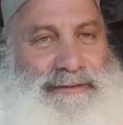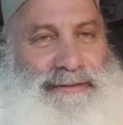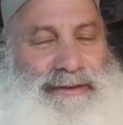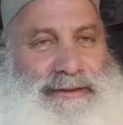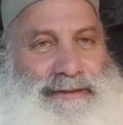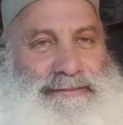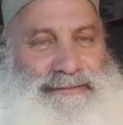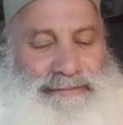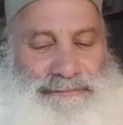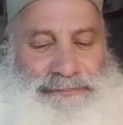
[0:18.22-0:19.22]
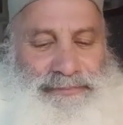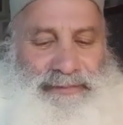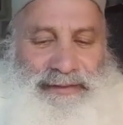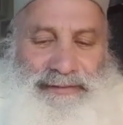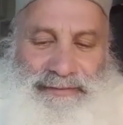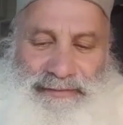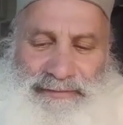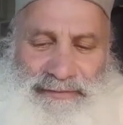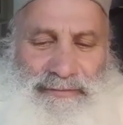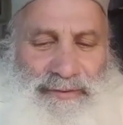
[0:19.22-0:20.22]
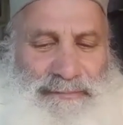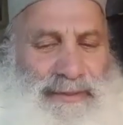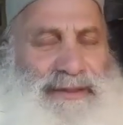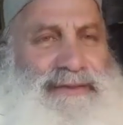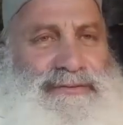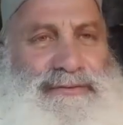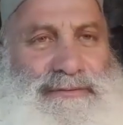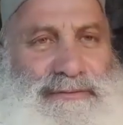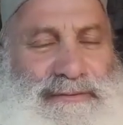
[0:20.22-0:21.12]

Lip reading: And it's a one page.